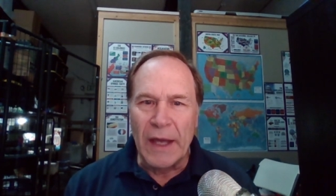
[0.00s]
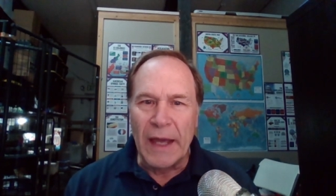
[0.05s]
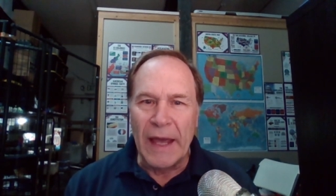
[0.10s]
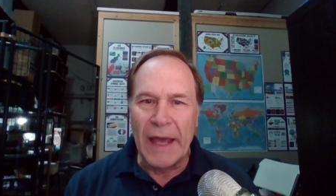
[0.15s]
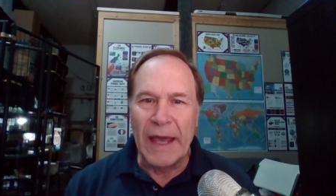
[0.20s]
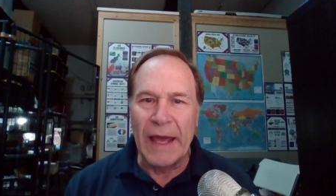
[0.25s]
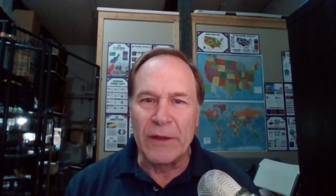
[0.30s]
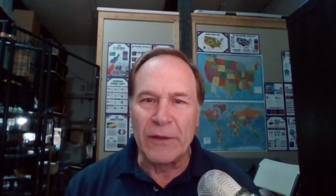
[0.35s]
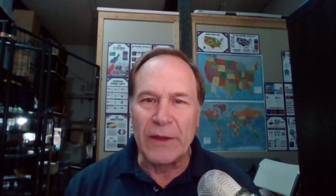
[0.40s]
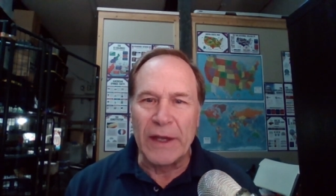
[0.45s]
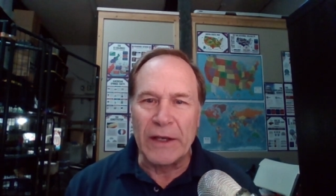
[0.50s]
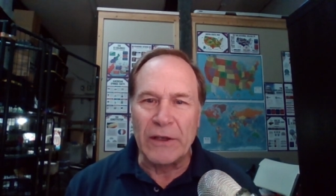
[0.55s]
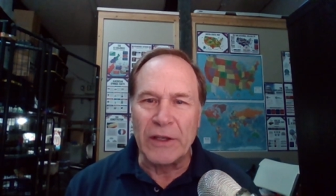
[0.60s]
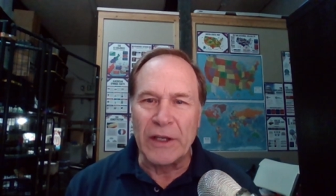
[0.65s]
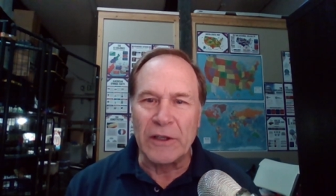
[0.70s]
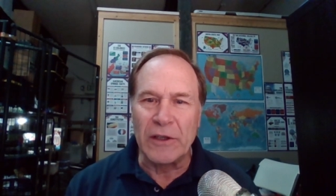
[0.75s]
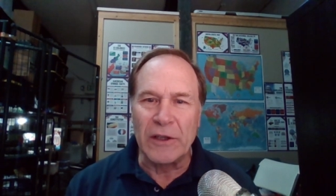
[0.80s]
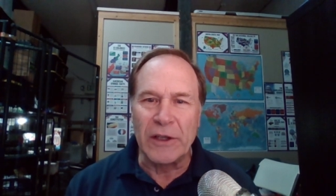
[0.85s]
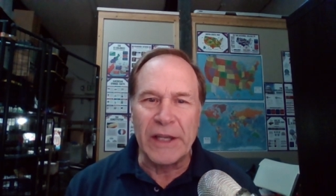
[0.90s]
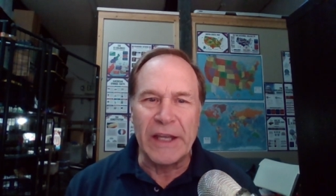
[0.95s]
and they
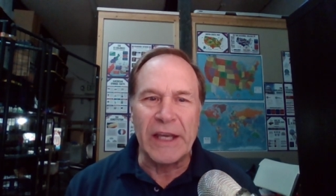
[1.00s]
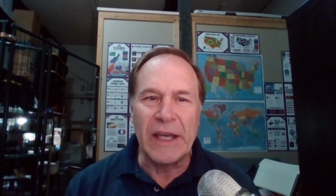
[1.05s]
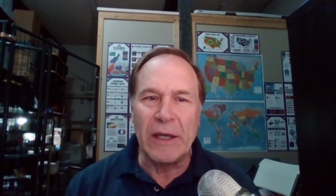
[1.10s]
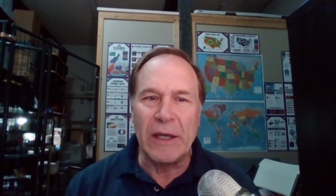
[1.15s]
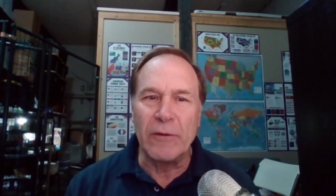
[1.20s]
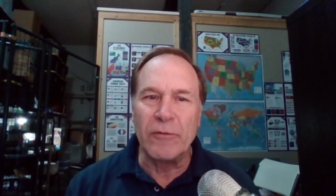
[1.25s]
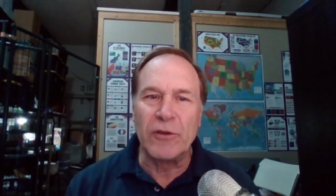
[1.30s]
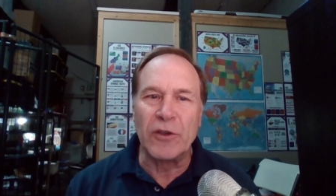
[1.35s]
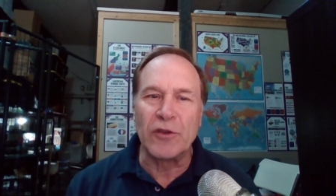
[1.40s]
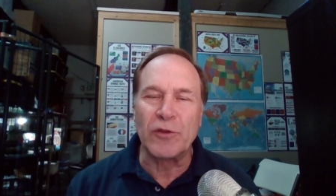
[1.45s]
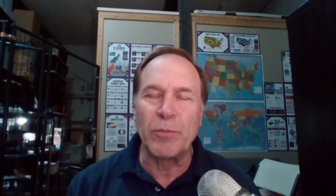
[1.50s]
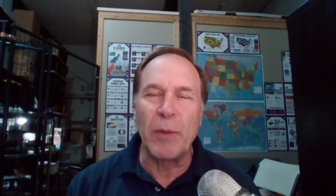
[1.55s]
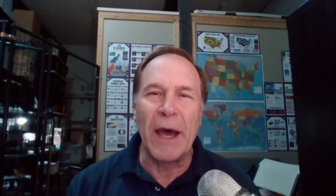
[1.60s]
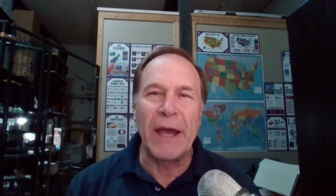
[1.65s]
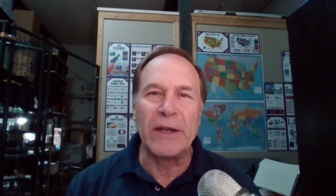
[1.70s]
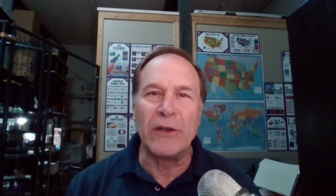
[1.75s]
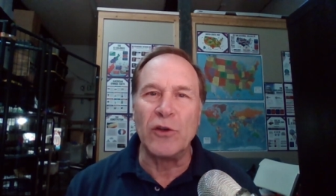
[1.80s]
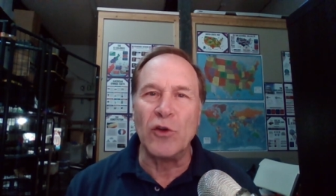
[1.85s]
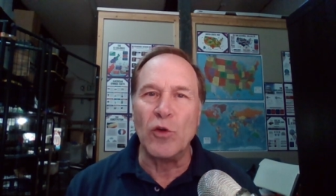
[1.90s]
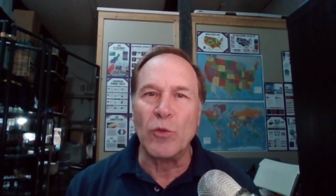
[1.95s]
didn't leave
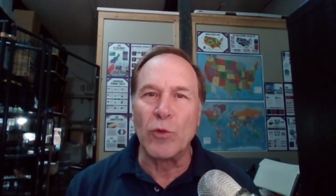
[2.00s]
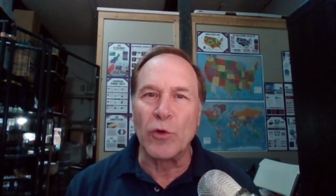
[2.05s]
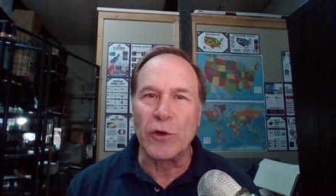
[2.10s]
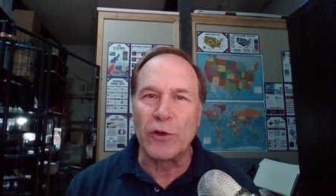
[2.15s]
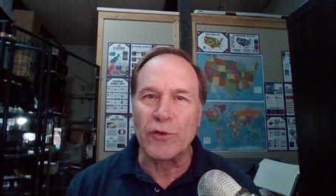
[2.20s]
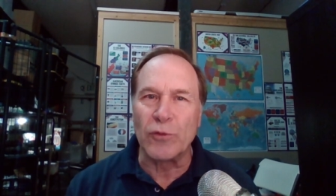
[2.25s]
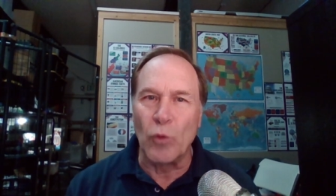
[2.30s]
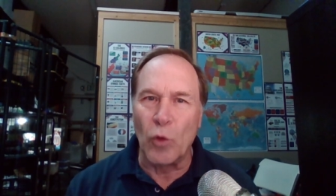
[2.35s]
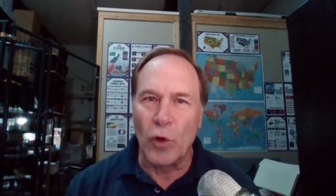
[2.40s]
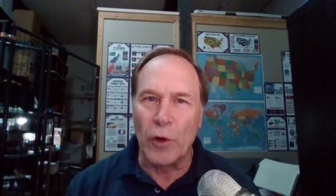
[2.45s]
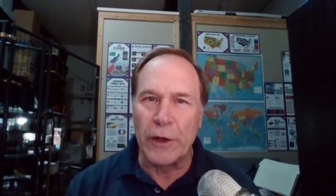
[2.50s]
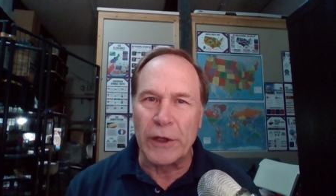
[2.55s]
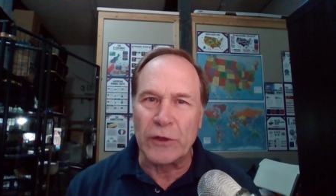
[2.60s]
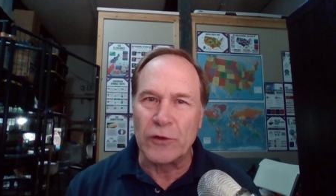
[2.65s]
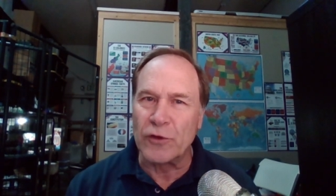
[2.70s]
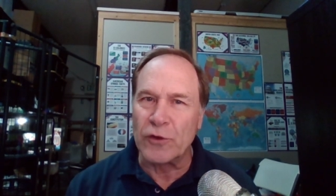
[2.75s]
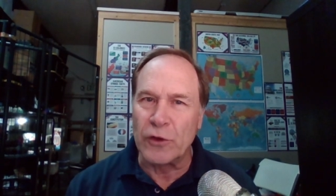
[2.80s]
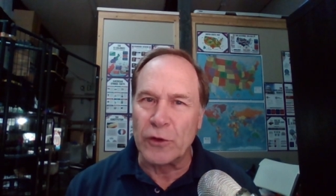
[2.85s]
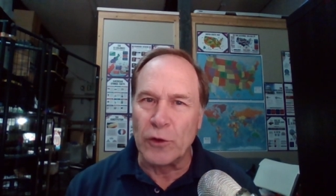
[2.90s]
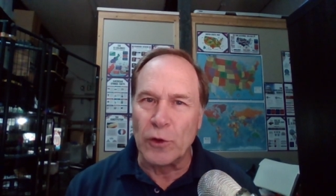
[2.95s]
despite numerous
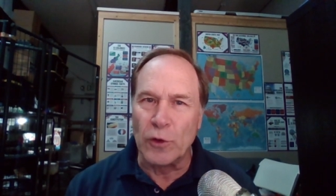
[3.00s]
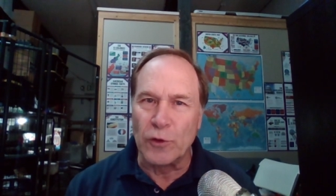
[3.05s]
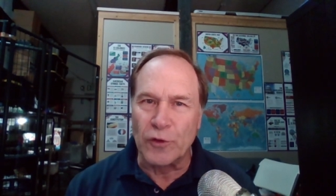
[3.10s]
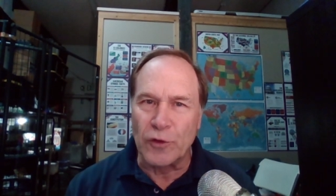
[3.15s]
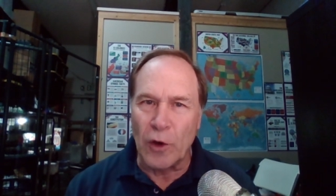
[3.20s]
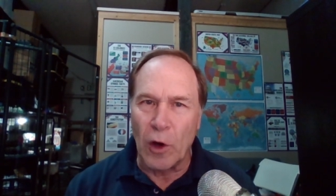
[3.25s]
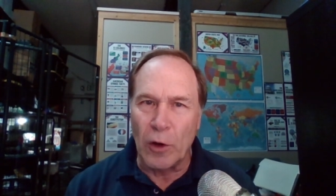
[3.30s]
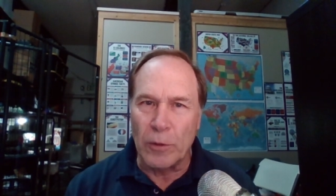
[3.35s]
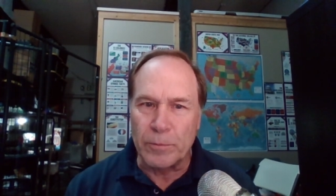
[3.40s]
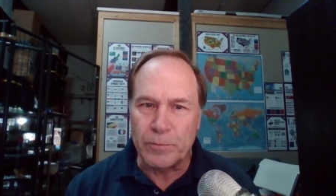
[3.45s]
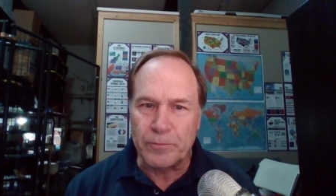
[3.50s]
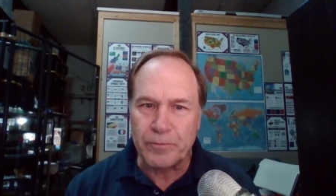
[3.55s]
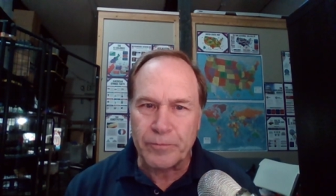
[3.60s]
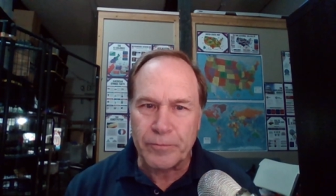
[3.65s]
warnings to do so.